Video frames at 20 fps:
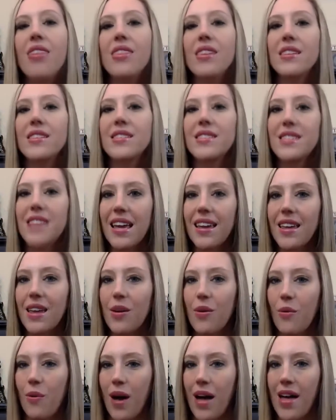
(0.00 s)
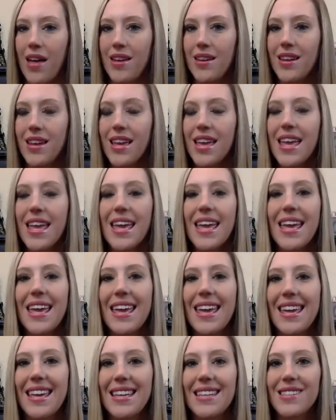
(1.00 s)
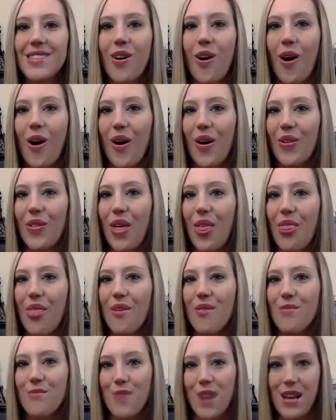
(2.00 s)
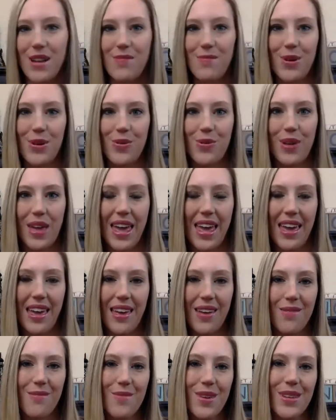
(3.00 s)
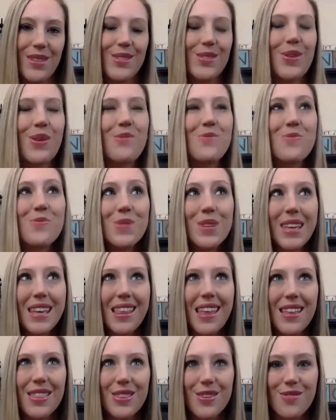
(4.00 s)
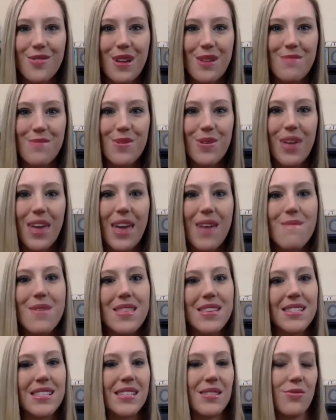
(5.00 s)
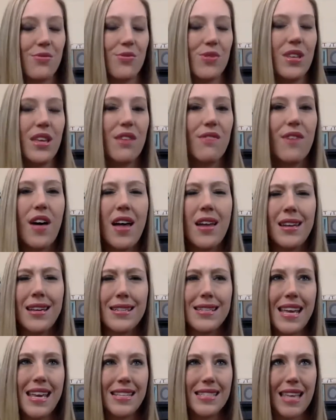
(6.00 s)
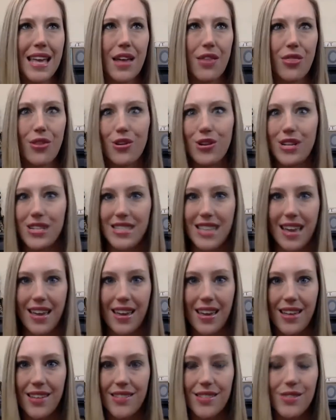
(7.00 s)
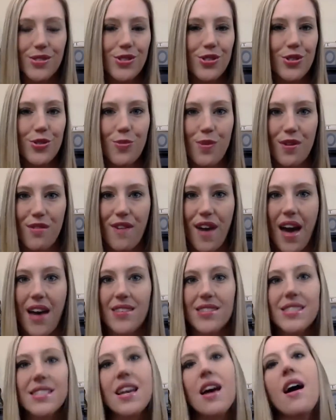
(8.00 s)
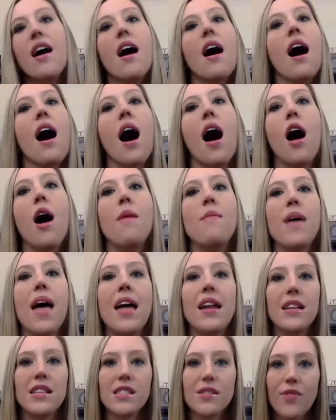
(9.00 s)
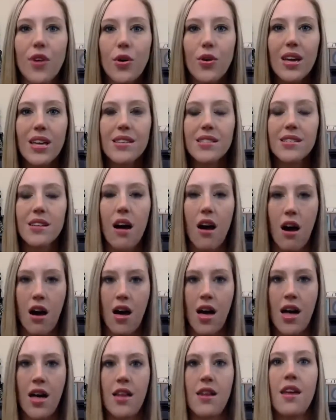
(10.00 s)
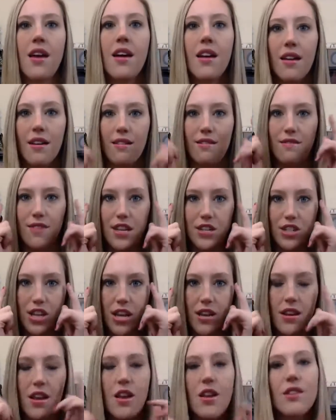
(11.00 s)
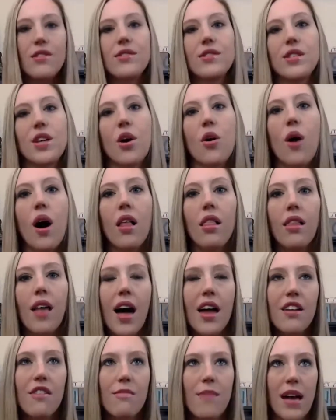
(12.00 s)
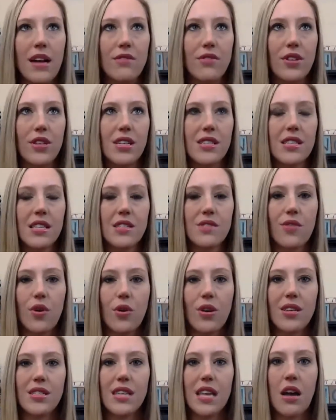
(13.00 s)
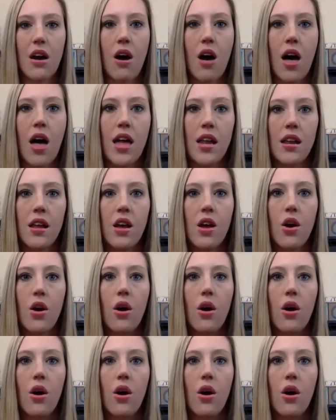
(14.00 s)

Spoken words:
The second one is called the rainbow game. So I really like the rainbow game, and this is really fun. It takes like 30 seconds. It's super fast. And it's focused on vision. So a lot of mindfulness is focusing on